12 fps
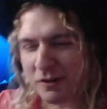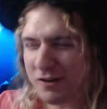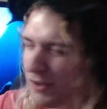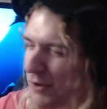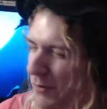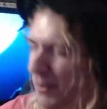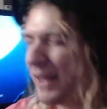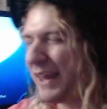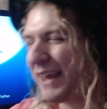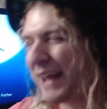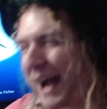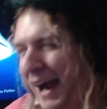like
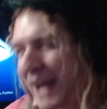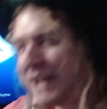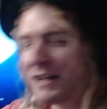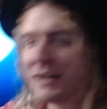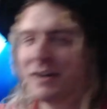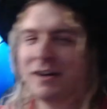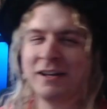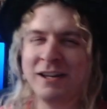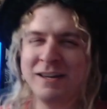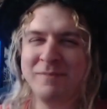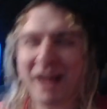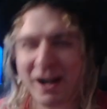kind of
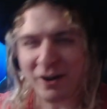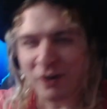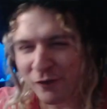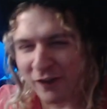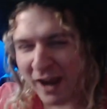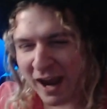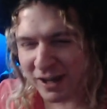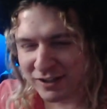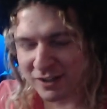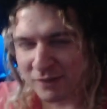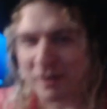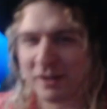cooking, but I don't know if I
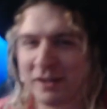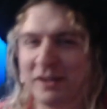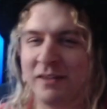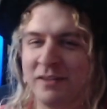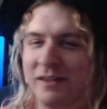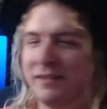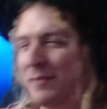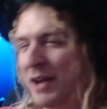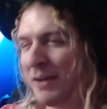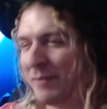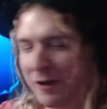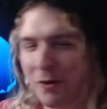actually want to eat this. I
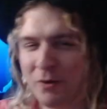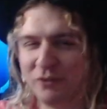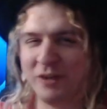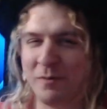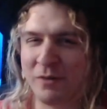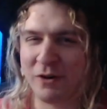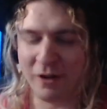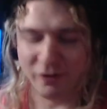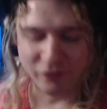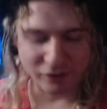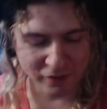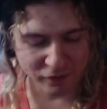might be going somewhere else
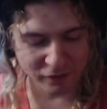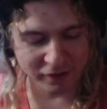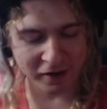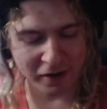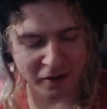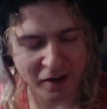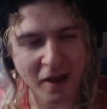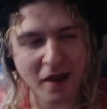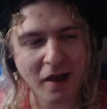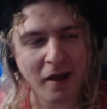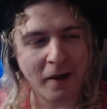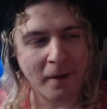for dinner tonight.
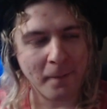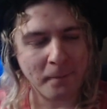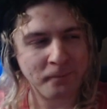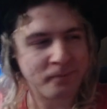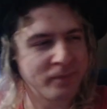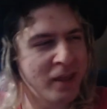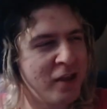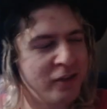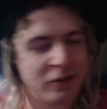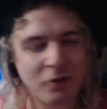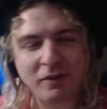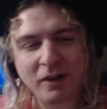
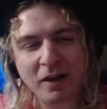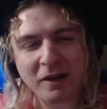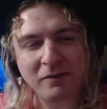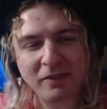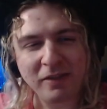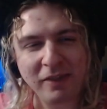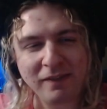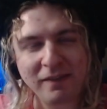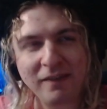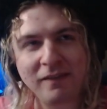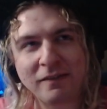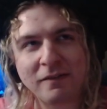So
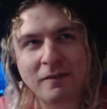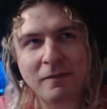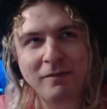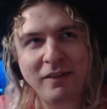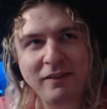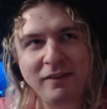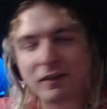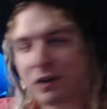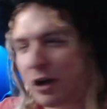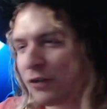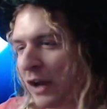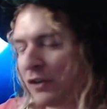this is an
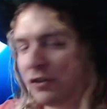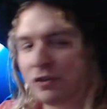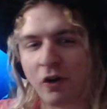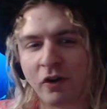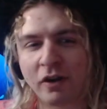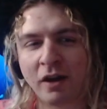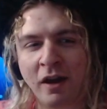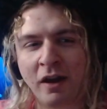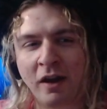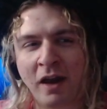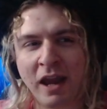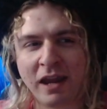alright start.
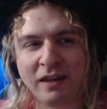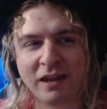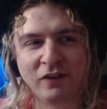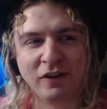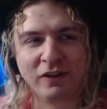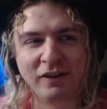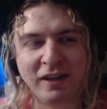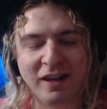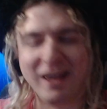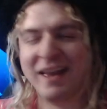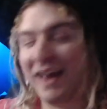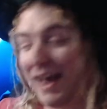I can definitely,
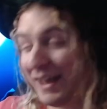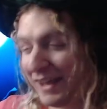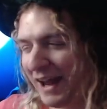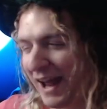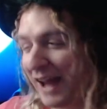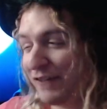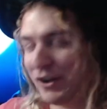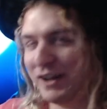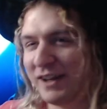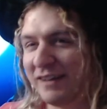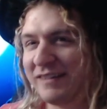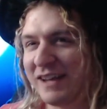again, I
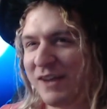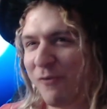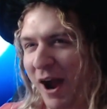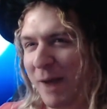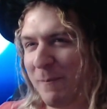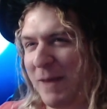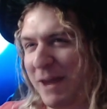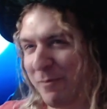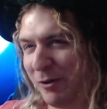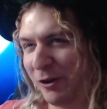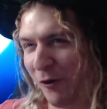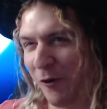really see why
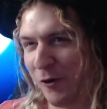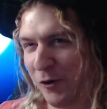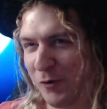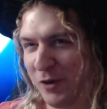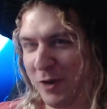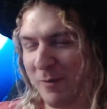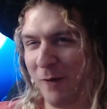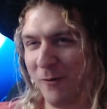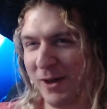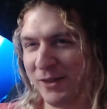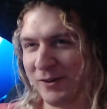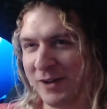people are arguing about
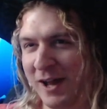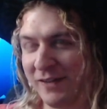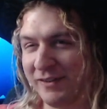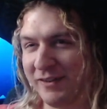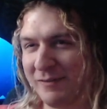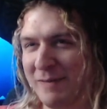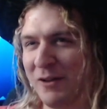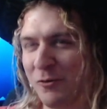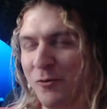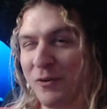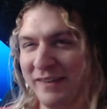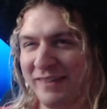whether or not this is
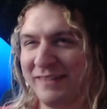metalcore. This